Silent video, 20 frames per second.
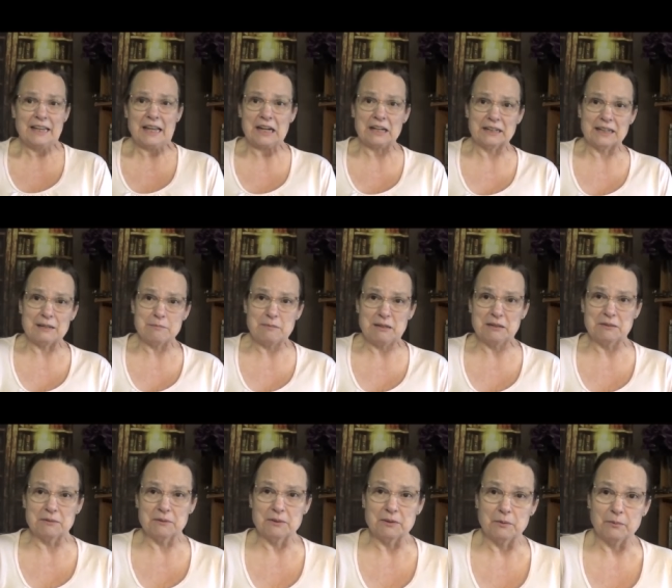That'll get me
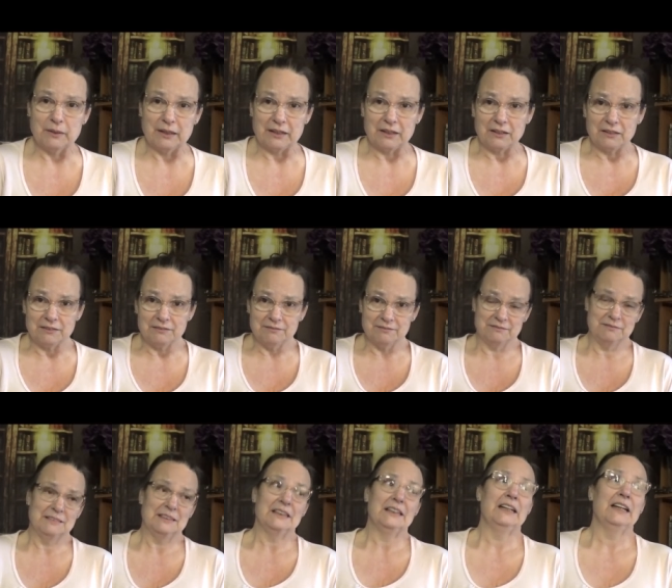through the winter.
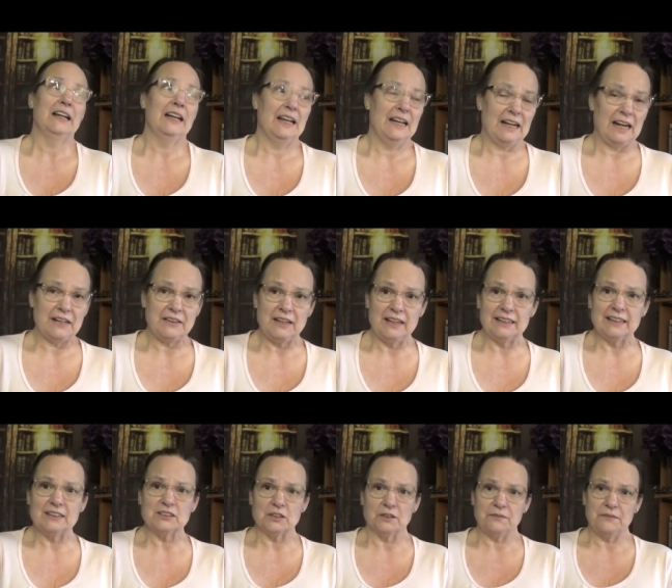And I think
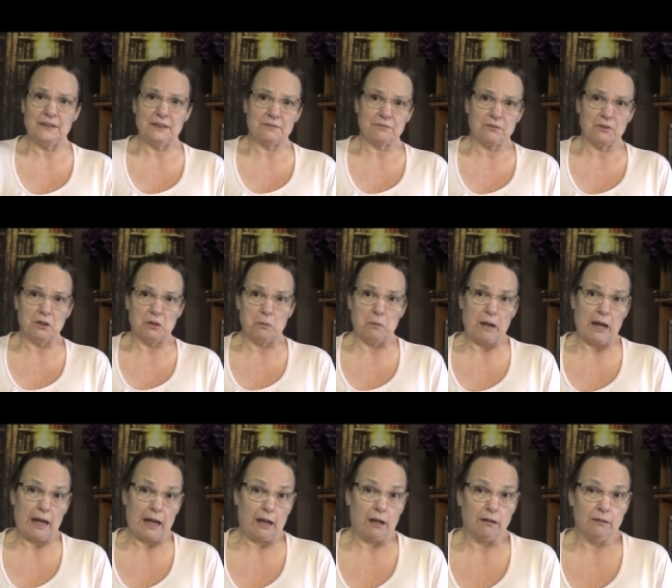these will fit for a
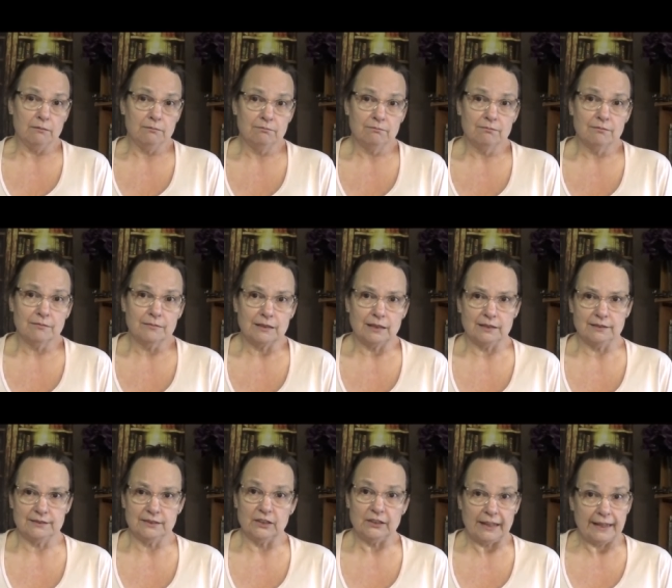while
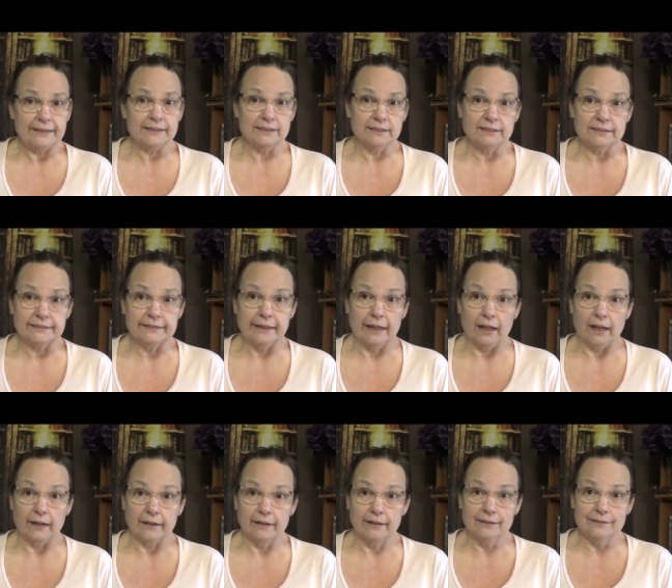because they're nice and
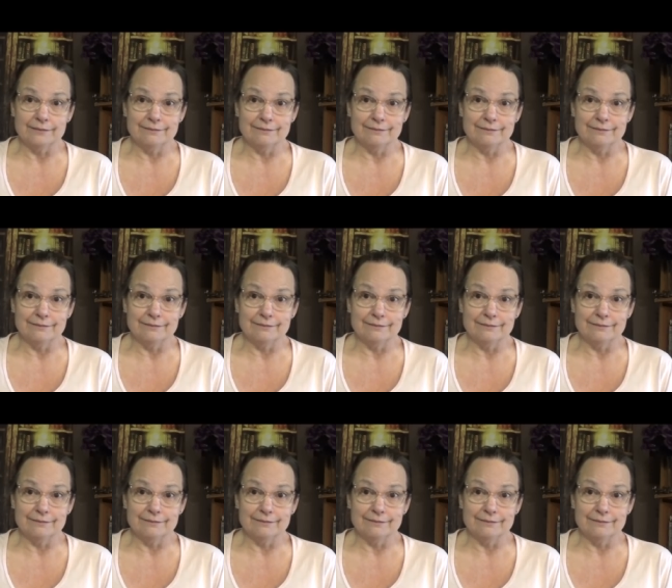snug.